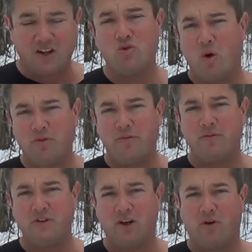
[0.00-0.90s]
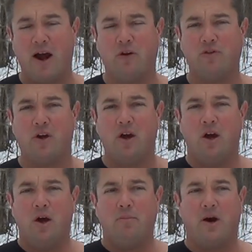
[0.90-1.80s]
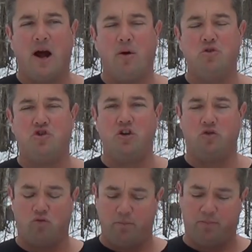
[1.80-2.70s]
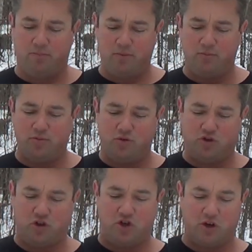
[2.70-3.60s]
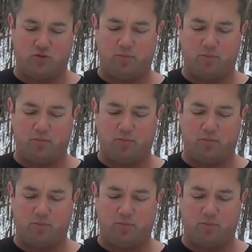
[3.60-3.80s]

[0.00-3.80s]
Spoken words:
12 to 15 rounds. But I would suggest